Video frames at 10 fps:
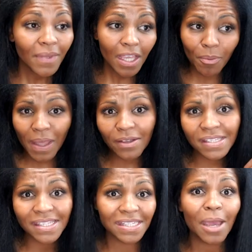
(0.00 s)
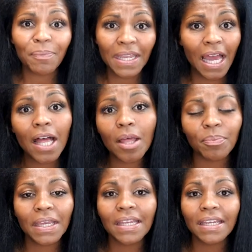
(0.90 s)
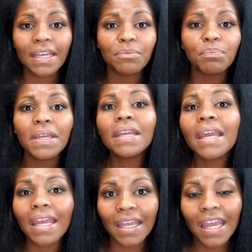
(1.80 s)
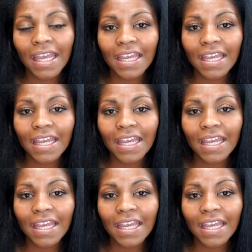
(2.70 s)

about stepping up in, in being